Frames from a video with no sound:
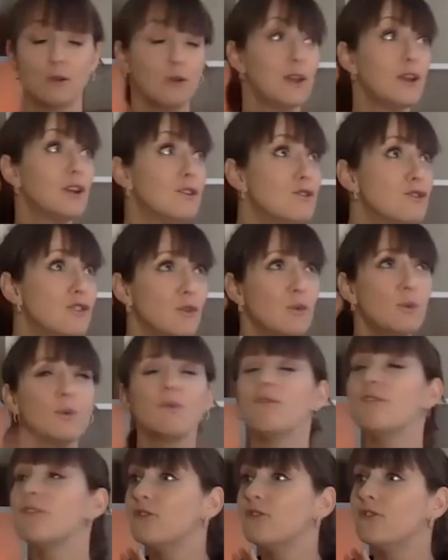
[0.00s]
We can do
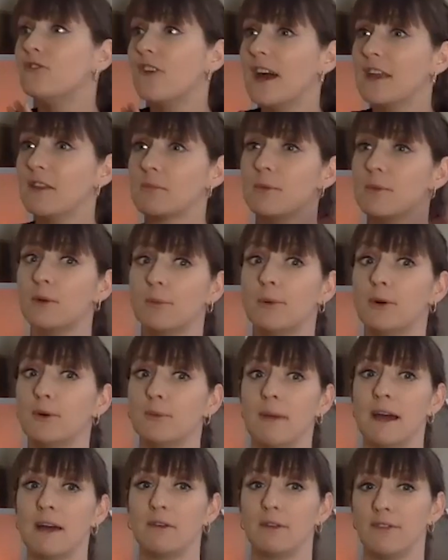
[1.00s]
fathomable
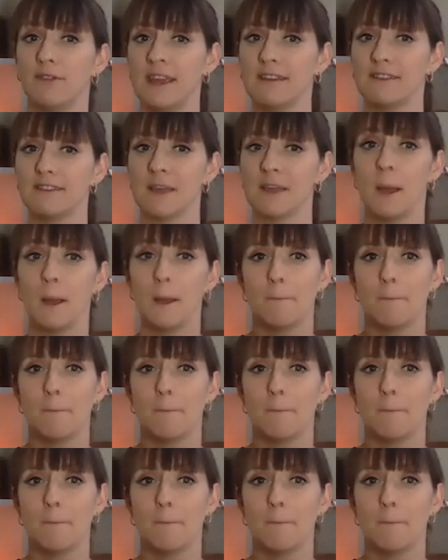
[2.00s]
amount of things.